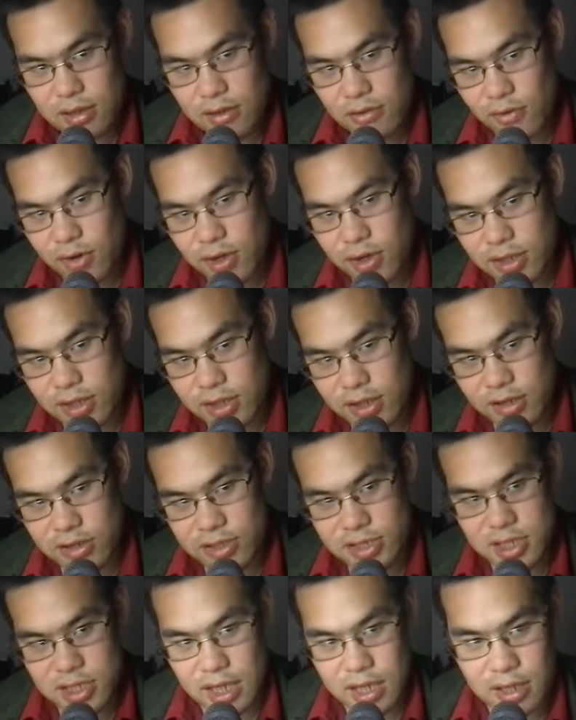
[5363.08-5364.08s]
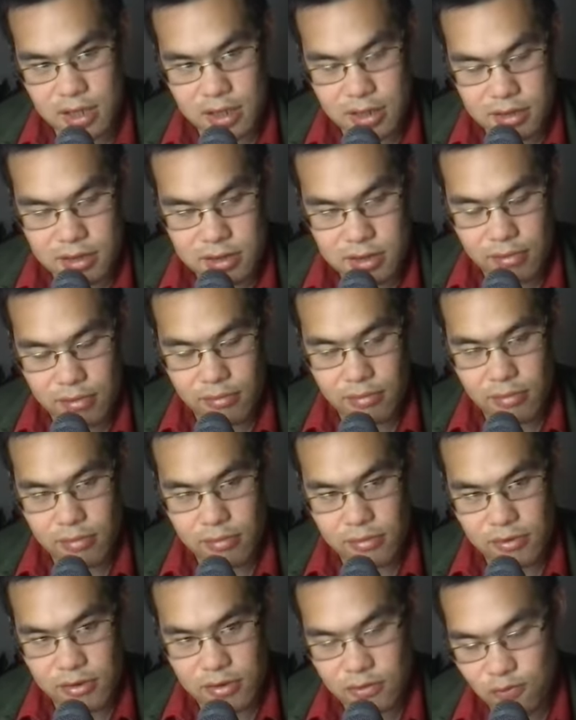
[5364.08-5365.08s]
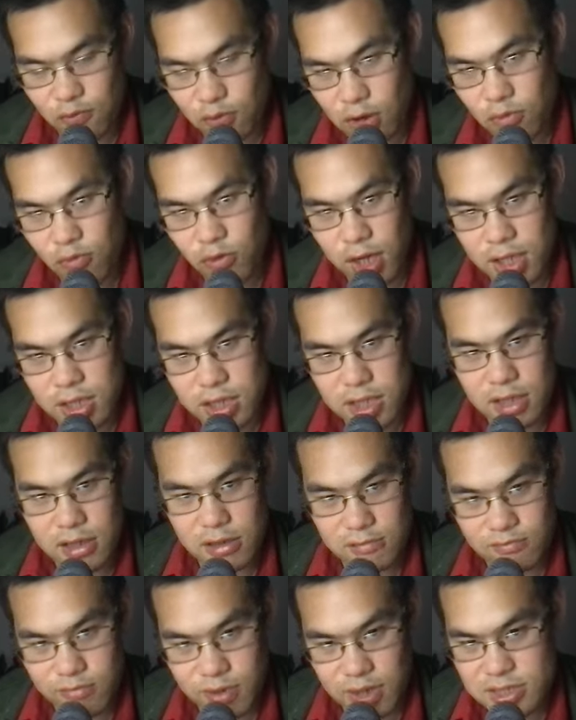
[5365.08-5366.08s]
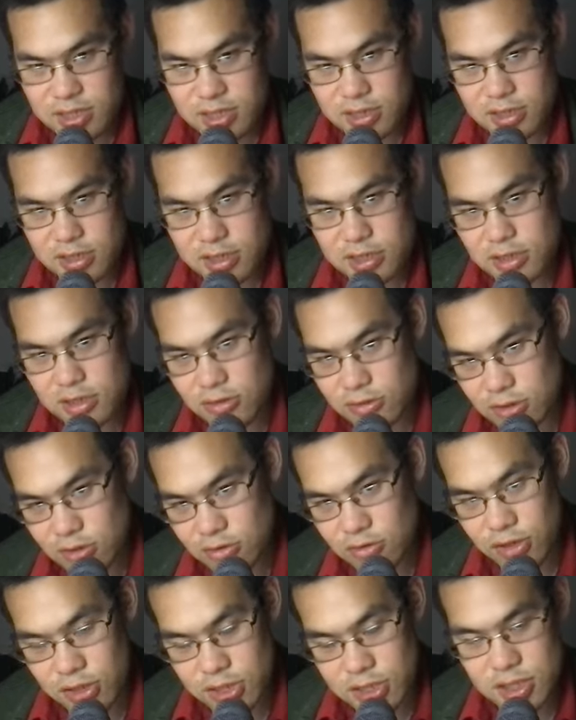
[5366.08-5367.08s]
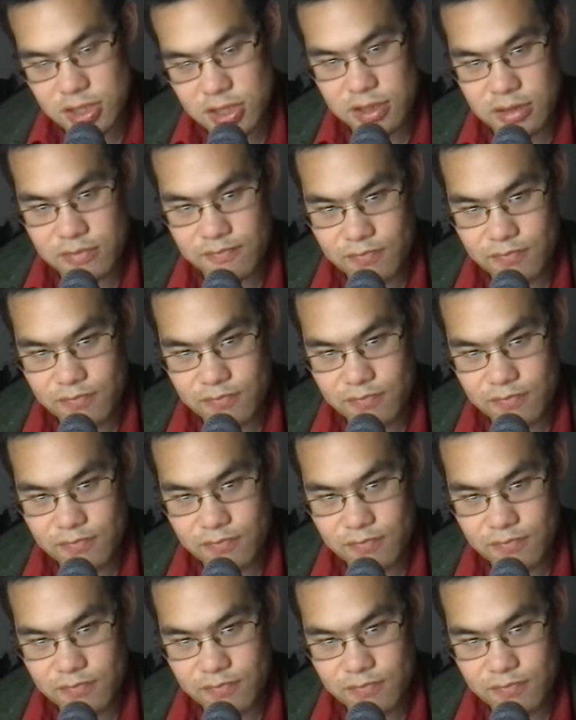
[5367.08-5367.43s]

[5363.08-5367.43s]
where they are sending them on one-way ticket buses to New York City